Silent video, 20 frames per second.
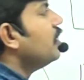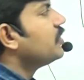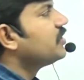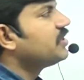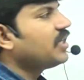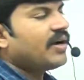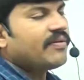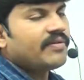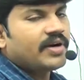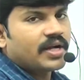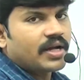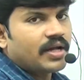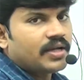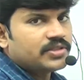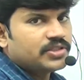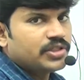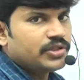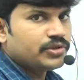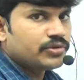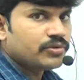Java
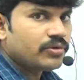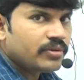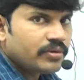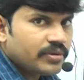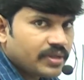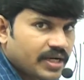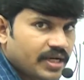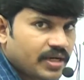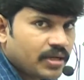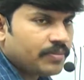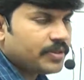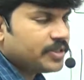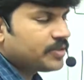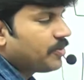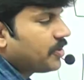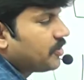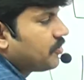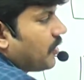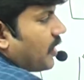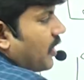calls into database
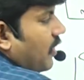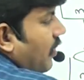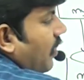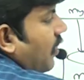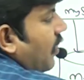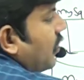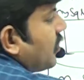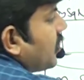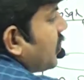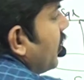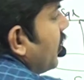specific calls,